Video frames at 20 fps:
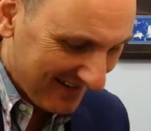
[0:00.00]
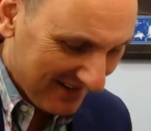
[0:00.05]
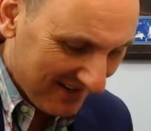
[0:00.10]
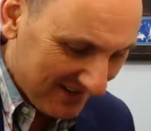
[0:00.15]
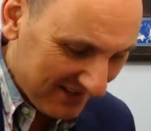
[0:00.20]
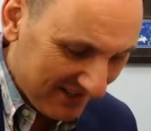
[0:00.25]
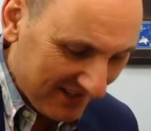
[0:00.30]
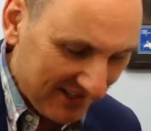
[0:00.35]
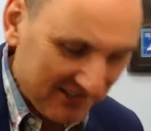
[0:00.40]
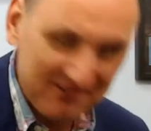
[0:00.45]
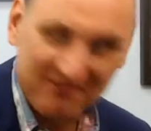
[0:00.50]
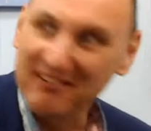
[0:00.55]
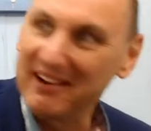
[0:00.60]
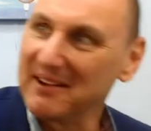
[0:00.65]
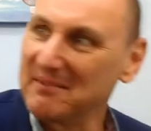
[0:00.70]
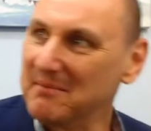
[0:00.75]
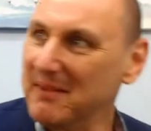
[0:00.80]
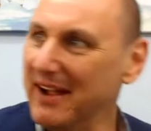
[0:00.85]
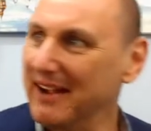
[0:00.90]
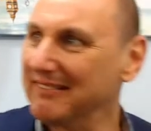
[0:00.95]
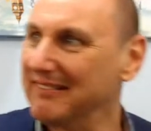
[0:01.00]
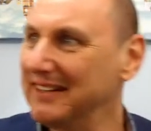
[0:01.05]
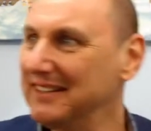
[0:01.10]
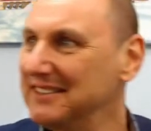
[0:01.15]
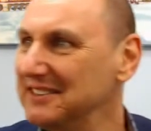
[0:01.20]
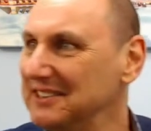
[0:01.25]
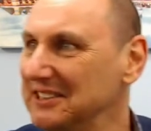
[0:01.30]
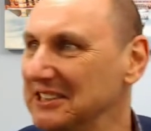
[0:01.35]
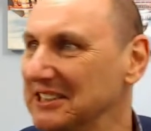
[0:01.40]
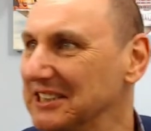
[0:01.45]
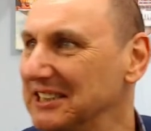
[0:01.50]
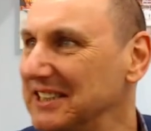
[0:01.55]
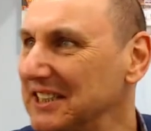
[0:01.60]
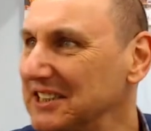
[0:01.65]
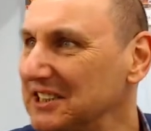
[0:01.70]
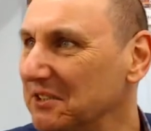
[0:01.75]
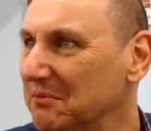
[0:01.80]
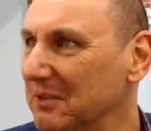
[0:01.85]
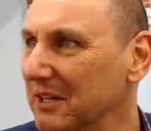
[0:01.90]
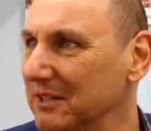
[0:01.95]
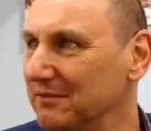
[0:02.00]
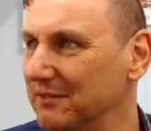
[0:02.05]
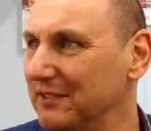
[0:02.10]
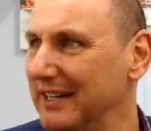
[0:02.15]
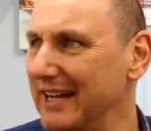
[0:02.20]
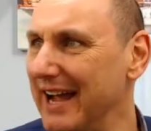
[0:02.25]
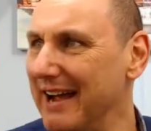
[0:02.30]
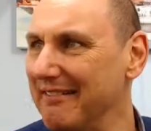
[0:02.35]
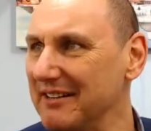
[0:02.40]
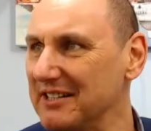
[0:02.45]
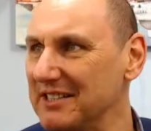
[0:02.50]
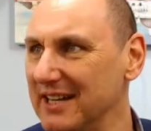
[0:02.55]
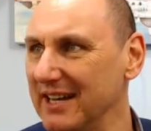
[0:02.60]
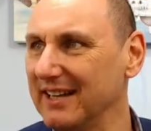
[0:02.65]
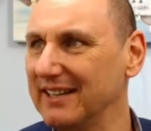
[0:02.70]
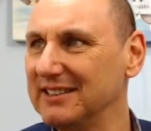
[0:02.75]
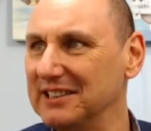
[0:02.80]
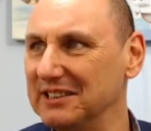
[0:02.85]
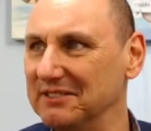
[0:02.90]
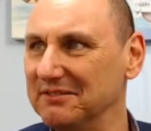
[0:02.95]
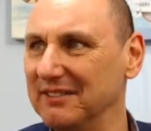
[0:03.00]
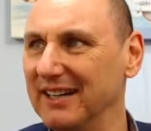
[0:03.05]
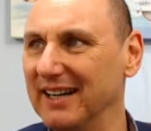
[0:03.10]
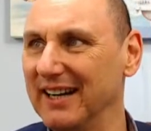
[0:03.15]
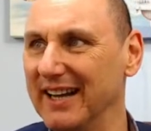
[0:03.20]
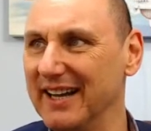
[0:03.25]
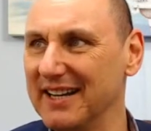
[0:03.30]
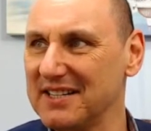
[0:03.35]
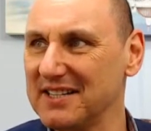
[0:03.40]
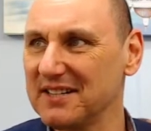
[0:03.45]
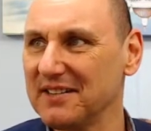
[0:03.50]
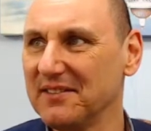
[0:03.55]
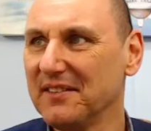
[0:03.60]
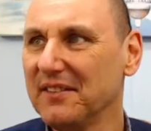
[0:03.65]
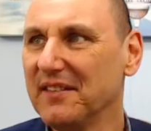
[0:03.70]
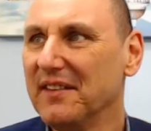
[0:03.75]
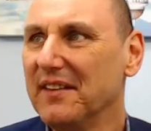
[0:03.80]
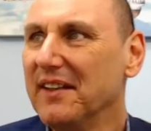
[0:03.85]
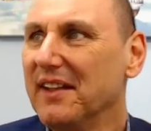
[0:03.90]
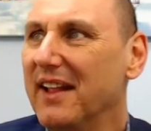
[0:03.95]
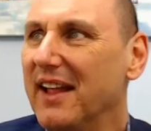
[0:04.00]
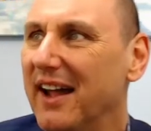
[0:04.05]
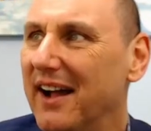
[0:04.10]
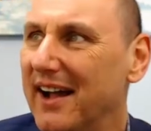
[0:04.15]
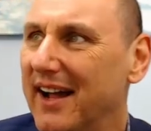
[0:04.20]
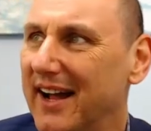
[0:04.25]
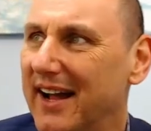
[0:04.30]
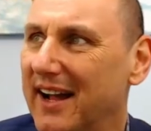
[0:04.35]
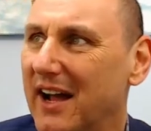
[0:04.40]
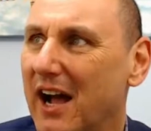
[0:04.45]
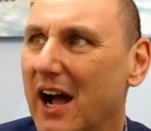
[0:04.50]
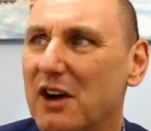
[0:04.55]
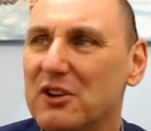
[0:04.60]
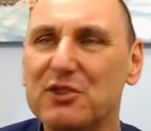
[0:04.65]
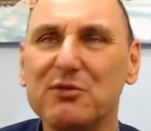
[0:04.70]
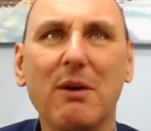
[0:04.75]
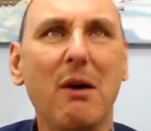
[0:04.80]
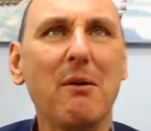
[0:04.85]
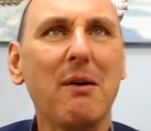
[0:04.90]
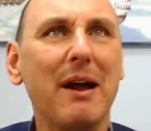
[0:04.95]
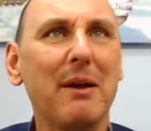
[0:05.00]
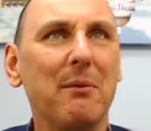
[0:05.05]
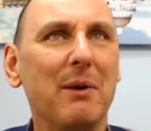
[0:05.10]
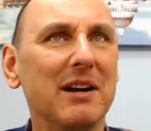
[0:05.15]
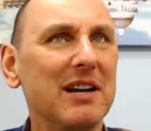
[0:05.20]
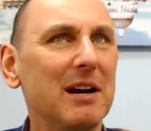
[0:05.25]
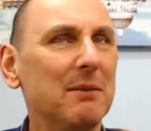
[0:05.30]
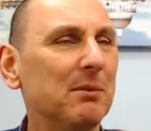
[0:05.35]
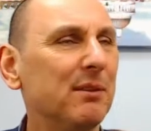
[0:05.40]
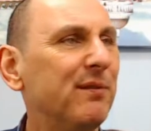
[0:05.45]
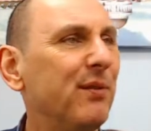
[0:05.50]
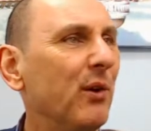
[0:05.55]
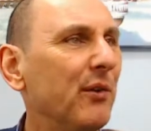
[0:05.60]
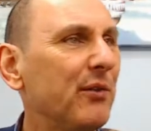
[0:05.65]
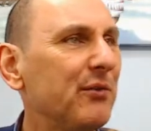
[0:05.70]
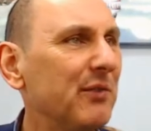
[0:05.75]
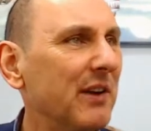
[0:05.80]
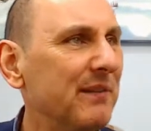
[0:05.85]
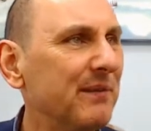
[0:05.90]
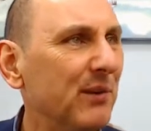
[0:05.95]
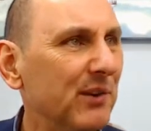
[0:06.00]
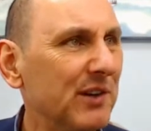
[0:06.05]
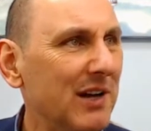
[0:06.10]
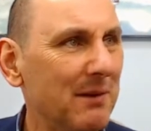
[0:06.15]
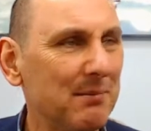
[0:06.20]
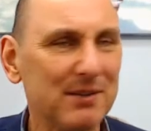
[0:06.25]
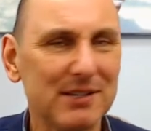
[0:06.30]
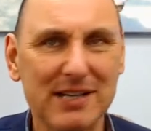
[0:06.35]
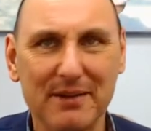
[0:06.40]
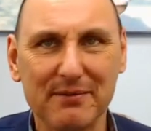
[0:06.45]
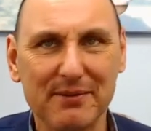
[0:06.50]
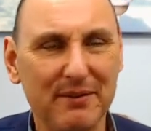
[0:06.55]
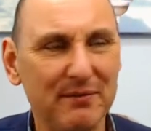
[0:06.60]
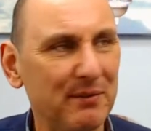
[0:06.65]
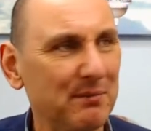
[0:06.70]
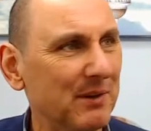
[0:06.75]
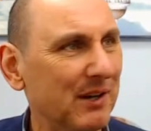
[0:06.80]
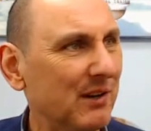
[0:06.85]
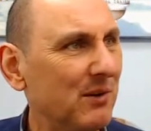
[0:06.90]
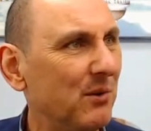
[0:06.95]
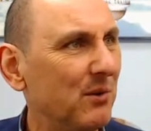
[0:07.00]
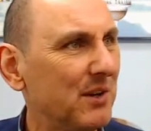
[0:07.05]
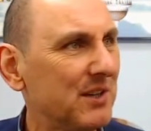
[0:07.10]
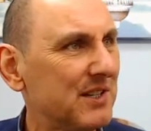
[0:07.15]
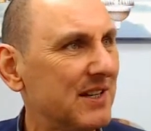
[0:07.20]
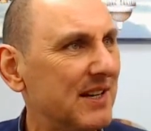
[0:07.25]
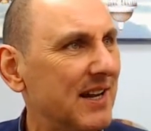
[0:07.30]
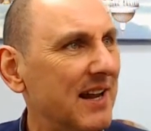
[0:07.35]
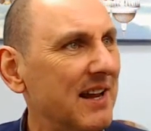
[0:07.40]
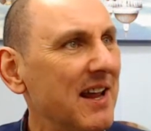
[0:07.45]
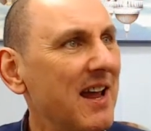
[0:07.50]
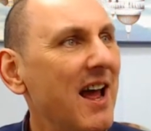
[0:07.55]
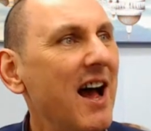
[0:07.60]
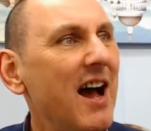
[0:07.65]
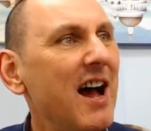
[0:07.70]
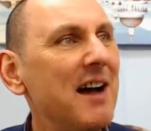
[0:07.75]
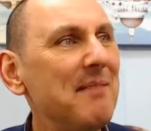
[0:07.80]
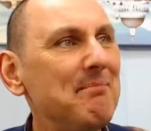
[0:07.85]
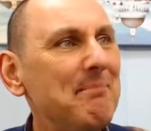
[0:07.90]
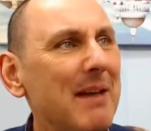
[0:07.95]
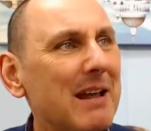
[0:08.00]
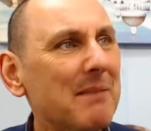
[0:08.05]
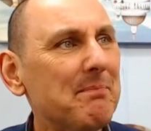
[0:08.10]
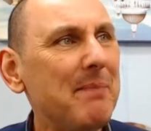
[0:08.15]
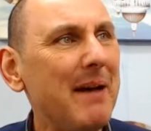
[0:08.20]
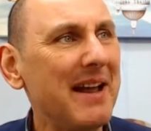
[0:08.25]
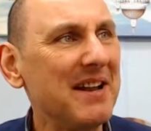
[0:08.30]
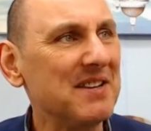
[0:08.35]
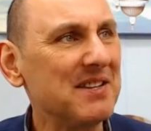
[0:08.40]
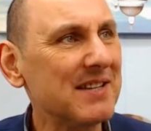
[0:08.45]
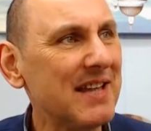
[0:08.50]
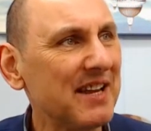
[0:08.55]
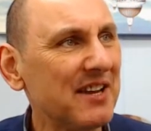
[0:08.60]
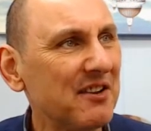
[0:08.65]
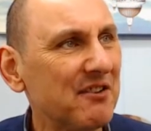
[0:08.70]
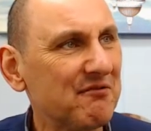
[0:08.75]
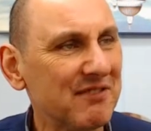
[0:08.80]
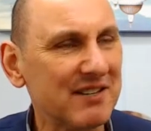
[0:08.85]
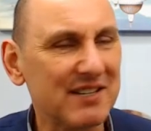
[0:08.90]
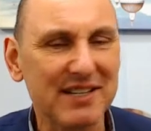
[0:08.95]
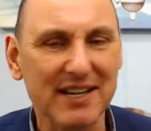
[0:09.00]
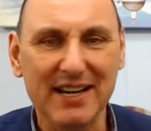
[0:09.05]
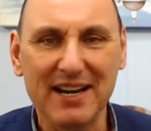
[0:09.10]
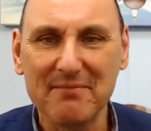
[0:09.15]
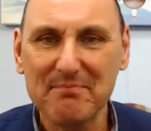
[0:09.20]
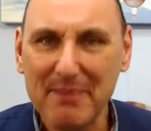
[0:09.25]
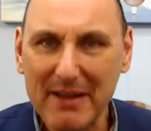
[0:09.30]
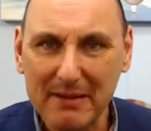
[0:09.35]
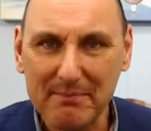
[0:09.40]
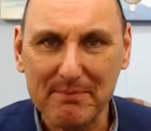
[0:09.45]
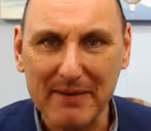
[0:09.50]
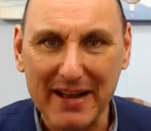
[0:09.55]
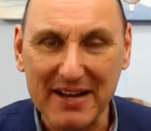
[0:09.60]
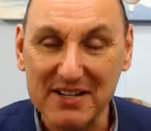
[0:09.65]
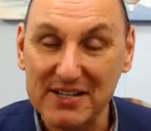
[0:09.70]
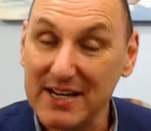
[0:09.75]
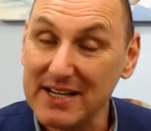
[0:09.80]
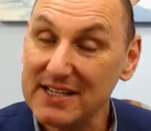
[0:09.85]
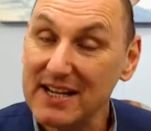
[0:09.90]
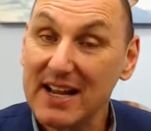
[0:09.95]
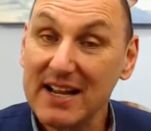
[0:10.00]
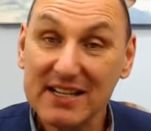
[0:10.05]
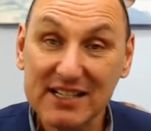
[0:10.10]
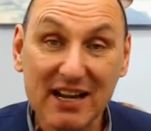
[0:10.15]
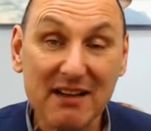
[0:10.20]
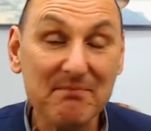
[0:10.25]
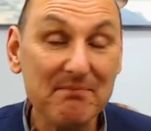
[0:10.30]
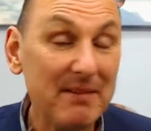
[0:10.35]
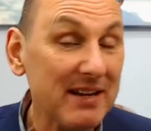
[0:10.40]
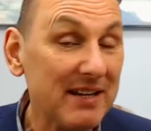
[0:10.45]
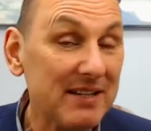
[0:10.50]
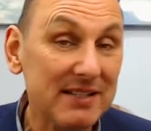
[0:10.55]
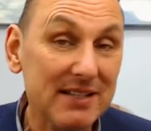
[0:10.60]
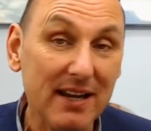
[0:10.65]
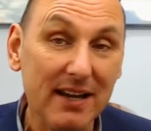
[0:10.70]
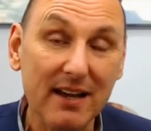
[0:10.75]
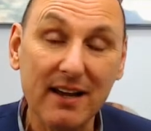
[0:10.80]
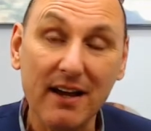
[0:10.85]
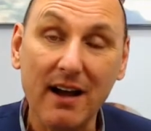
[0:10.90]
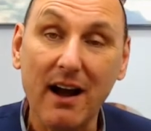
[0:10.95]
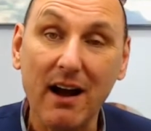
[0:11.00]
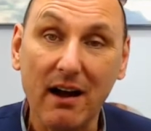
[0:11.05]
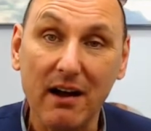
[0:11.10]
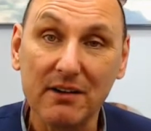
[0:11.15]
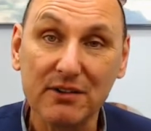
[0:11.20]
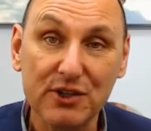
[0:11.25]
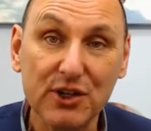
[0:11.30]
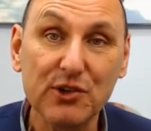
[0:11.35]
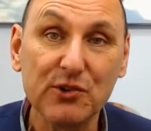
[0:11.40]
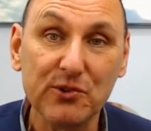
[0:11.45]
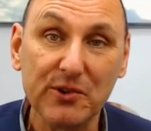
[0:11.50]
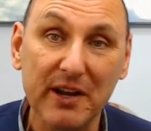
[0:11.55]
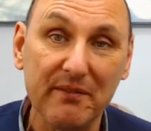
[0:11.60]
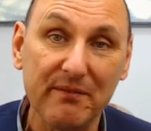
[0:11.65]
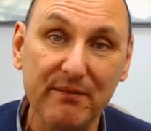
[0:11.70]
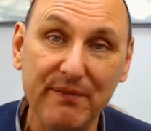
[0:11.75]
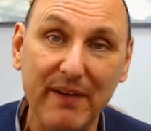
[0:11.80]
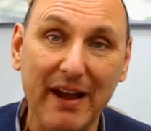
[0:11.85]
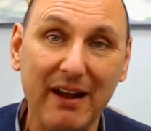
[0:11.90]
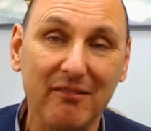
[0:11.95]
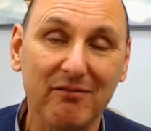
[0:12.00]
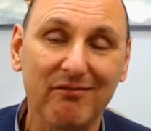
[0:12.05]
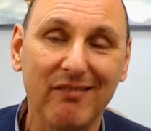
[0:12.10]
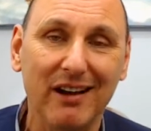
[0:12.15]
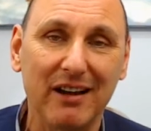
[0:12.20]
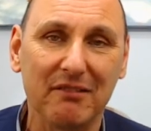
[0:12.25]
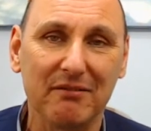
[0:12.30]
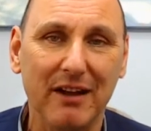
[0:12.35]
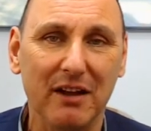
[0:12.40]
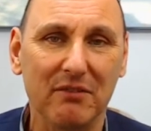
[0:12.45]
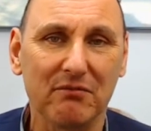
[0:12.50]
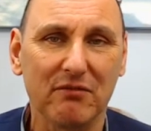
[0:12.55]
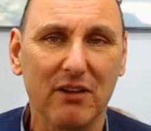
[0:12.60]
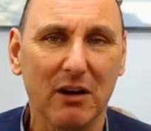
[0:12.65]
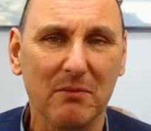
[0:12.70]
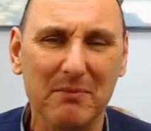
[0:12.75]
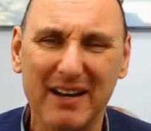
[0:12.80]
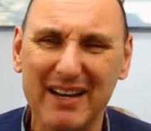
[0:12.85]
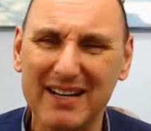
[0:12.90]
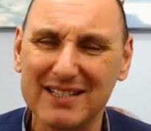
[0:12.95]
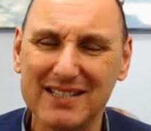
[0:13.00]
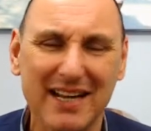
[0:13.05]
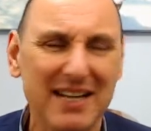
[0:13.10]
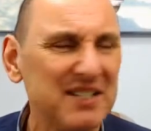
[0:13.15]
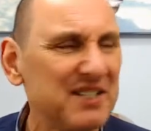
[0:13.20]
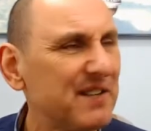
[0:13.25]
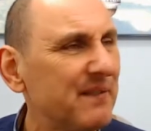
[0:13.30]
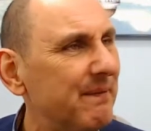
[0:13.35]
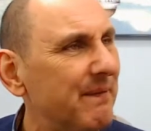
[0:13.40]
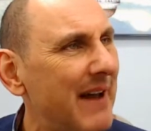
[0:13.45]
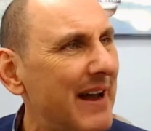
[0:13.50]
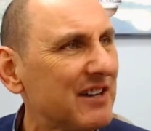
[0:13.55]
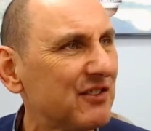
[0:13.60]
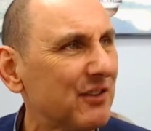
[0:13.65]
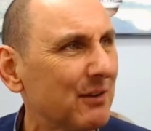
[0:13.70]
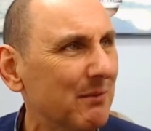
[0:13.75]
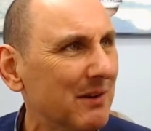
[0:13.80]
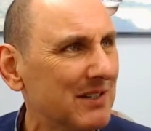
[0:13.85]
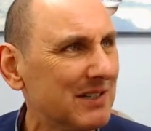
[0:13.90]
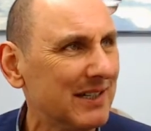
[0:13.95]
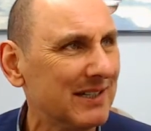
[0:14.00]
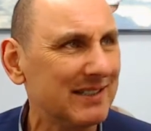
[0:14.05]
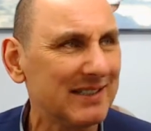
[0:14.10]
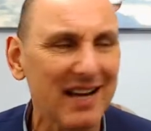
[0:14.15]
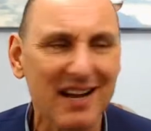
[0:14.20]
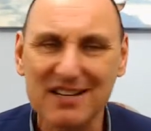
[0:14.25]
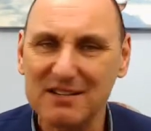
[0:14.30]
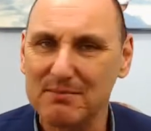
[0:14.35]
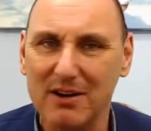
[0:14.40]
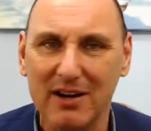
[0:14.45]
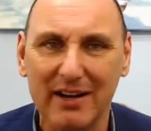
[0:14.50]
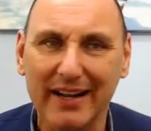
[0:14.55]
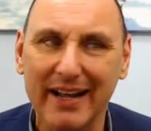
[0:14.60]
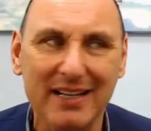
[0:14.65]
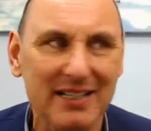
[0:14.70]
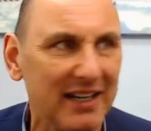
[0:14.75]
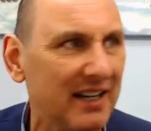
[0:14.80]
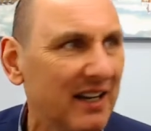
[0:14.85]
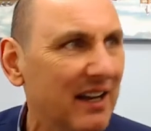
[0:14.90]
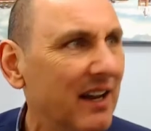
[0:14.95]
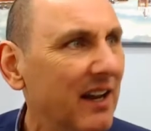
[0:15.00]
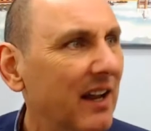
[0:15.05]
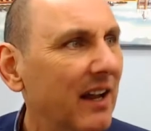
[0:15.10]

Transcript: She's great, Mary. She's such a wonderful character. She really is. 0208 144 3477 if you want to call us today. Pig pens. Thank you, Christina. Pig pens. Yes, some pigs do, in fact, run around Rome, but it's the factory ones. It does my head in.